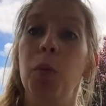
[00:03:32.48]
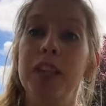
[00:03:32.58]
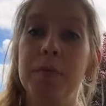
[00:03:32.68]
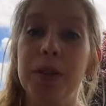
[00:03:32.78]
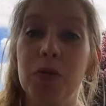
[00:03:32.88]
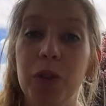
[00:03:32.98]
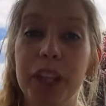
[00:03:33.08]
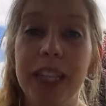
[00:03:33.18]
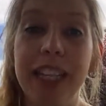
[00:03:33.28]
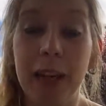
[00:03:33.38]
but what's been
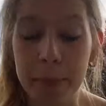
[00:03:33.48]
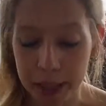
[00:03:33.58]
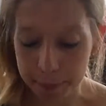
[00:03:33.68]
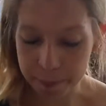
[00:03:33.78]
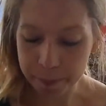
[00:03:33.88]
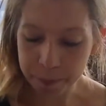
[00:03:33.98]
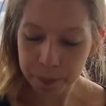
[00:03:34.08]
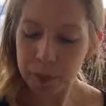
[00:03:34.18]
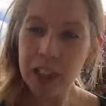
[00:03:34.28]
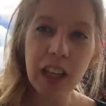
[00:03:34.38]
really yummy
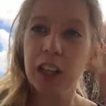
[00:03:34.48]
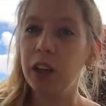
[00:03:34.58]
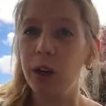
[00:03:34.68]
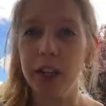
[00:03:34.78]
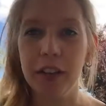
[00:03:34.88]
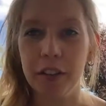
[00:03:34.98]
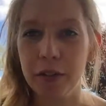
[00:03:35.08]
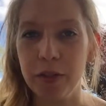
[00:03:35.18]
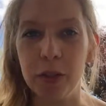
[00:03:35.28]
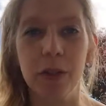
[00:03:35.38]
going into
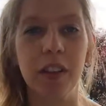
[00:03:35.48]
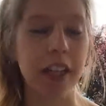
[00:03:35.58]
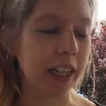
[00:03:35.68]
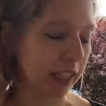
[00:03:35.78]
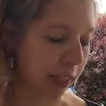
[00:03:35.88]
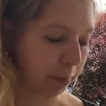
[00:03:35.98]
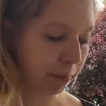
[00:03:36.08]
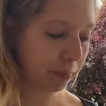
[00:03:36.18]
foods lately,